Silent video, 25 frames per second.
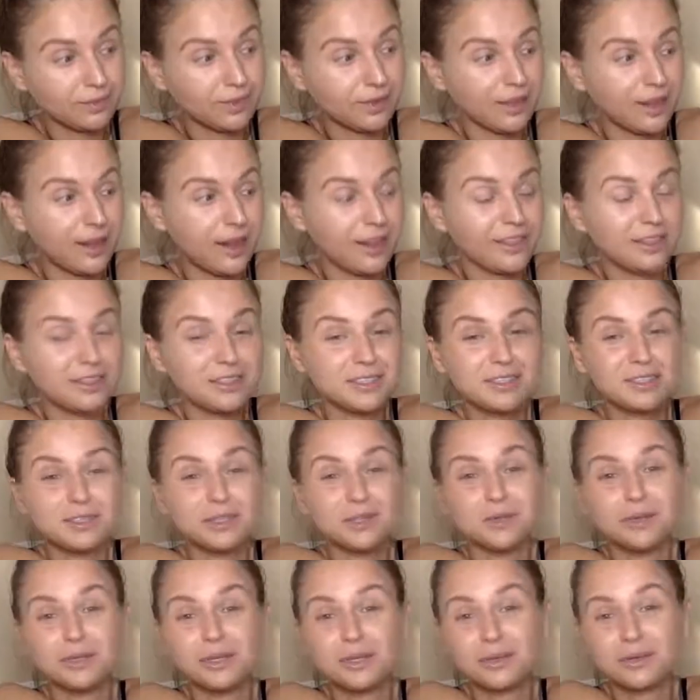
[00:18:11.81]
I listened to a
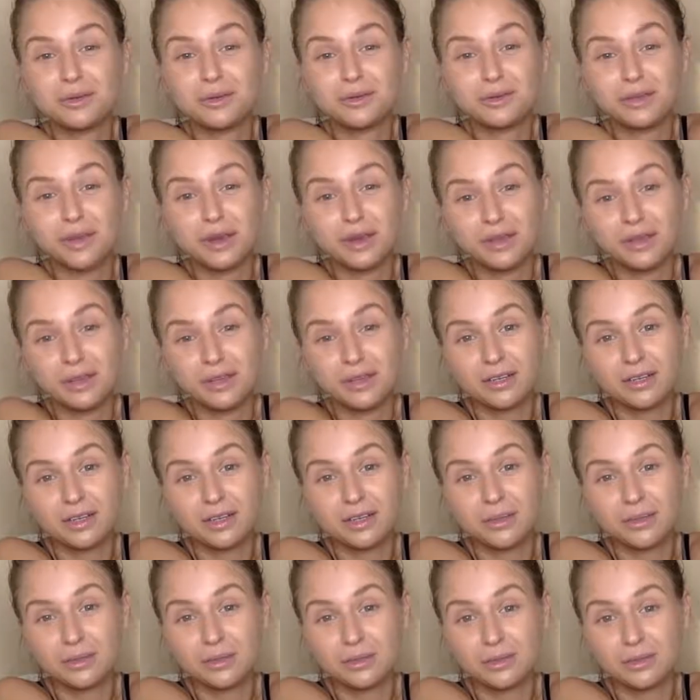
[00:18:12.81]
really cool song the other day. It
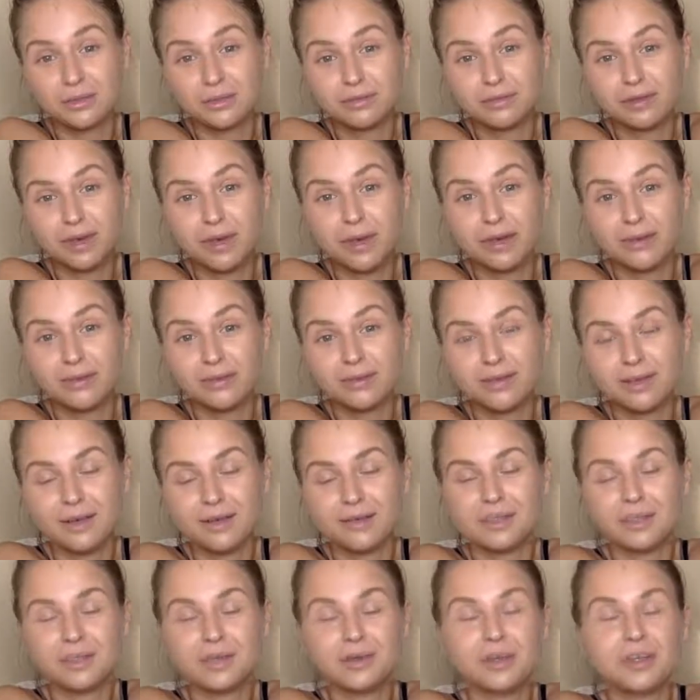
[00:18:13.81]
was really fun. I was
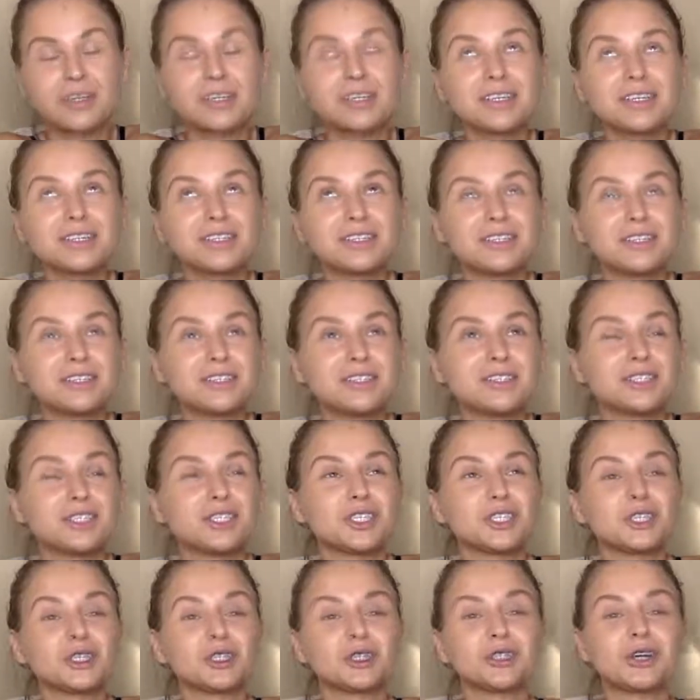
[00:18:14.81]
like, it just
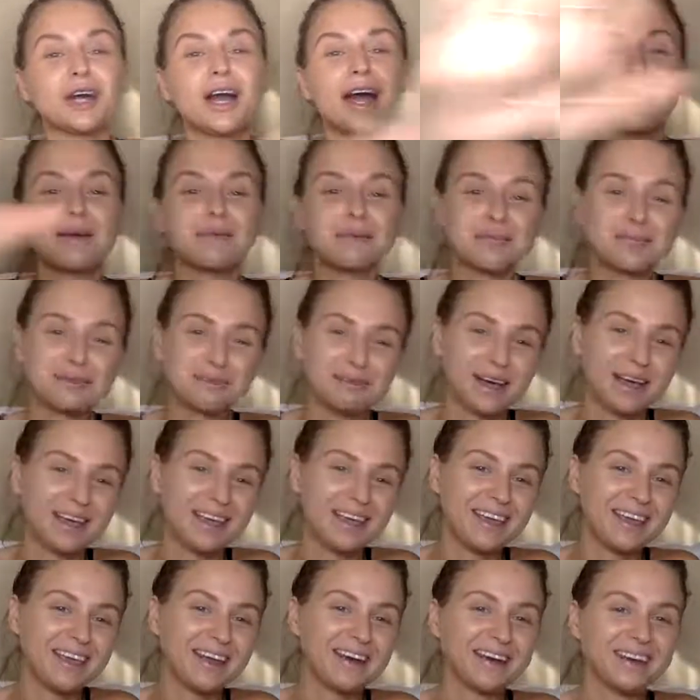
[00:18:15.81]
describes my
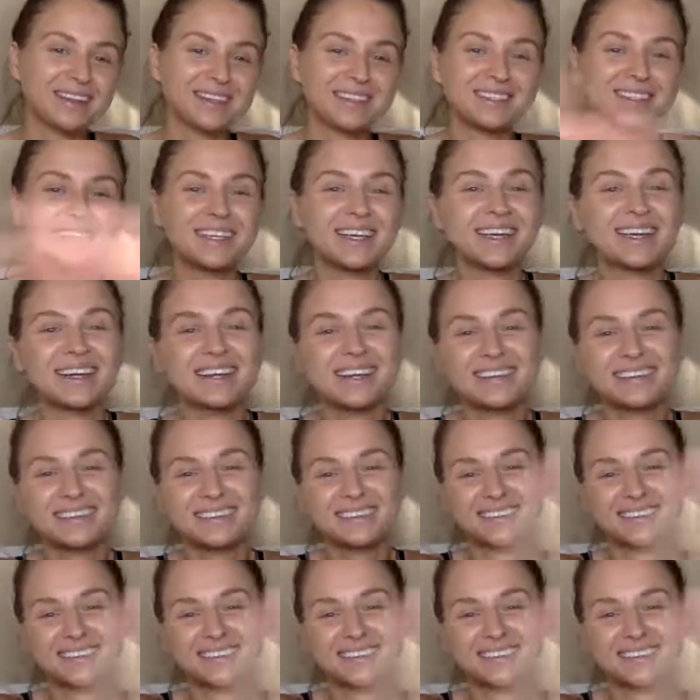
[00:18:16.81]
year. It's like,